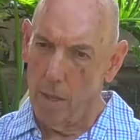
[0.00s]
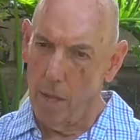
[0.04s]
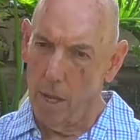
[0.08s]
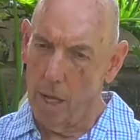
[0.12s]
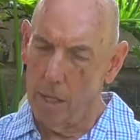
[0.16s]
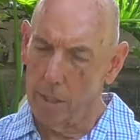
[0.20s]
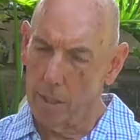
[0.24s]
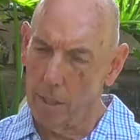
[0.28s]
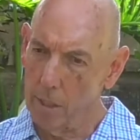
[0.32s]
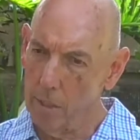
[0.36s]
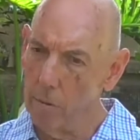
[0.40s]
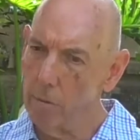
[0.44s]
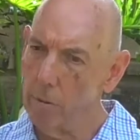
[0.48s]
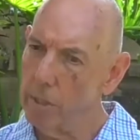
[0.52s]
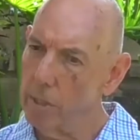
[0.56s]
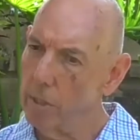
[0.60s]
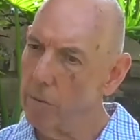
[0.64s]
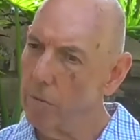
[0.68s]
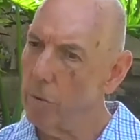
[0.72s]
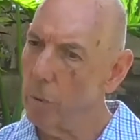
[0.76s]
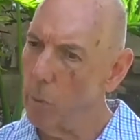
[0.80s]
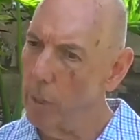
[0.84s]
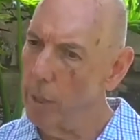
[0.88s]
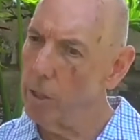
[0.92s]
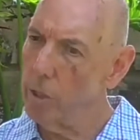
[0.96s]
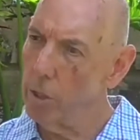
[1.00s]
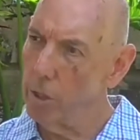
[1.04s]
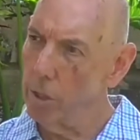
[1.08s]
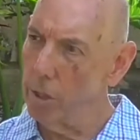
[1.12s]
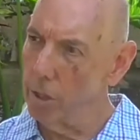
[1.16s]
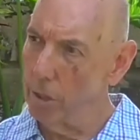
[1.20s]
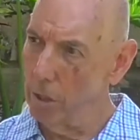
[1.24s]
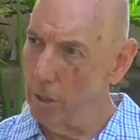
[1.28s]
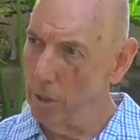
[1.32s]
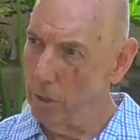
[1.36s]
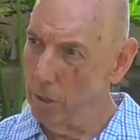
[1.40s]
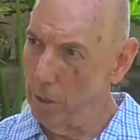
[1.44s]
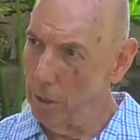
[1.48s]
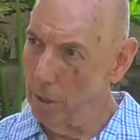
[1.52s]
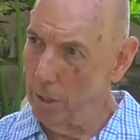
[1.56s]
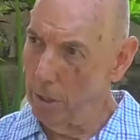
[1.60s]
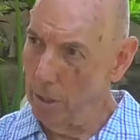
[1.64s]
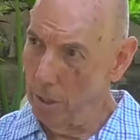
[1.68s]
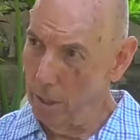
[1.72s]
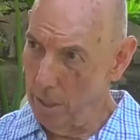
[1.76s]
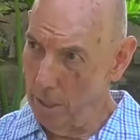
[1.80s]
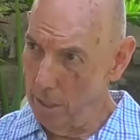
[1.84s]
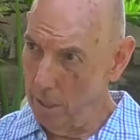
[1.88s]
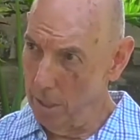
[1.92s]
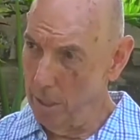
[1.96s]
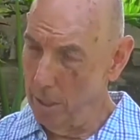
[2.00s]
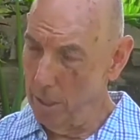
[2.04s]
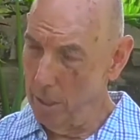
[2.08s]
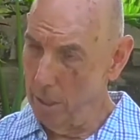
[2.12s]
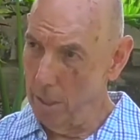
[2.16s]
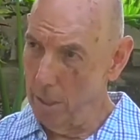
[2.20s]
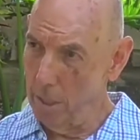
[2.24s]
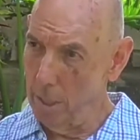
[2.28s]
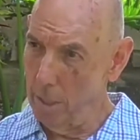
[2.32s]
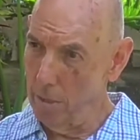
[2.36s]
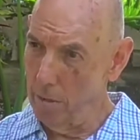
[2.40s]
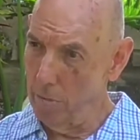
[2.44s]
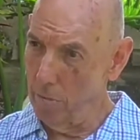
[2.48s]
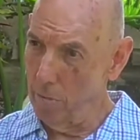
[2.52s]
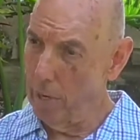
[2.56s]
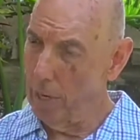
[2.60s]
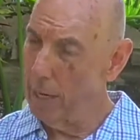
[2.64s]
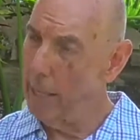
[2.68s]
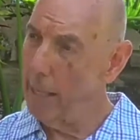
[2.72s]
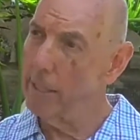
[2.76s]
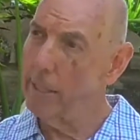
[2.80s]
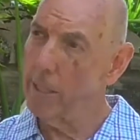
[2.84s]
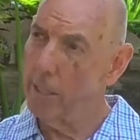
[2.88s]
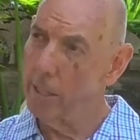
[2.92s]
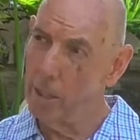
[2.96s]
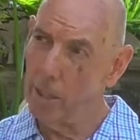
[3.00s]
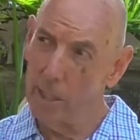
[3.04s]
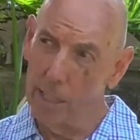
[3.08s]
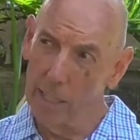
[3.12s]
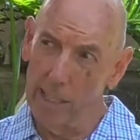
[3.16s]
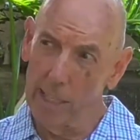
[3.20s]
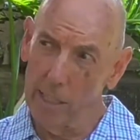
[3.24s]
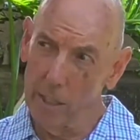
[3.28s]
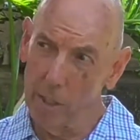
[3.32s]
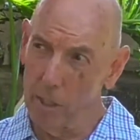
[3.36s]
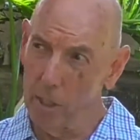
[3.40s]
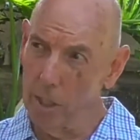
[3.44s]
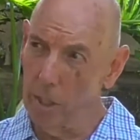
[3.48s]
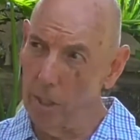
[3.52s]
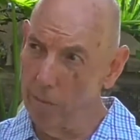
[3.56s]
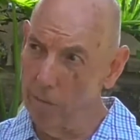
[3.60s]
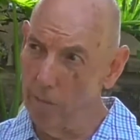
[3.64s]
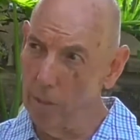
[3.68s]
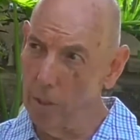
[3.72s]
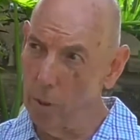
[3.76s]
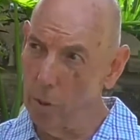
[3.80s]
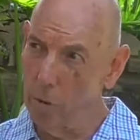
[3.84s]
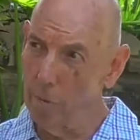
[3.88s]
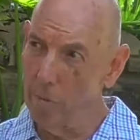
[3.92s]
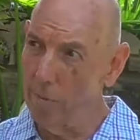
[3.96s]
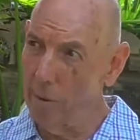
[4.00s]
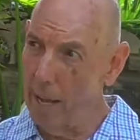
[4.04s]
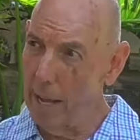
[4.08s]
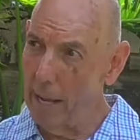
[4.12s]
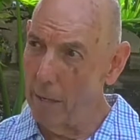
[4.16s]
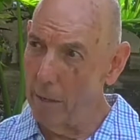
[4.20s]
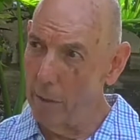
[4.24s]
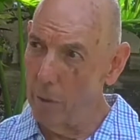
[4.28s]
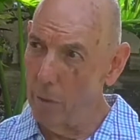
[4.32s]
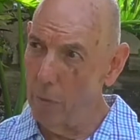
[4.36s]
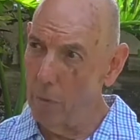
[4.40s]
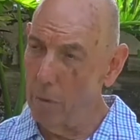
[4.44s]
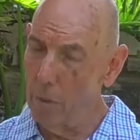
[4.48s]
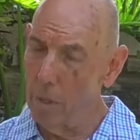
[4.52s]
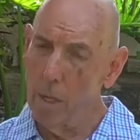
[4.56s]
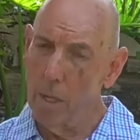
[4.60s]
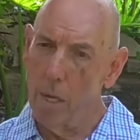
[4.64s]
a series of questions that are related to each individual value,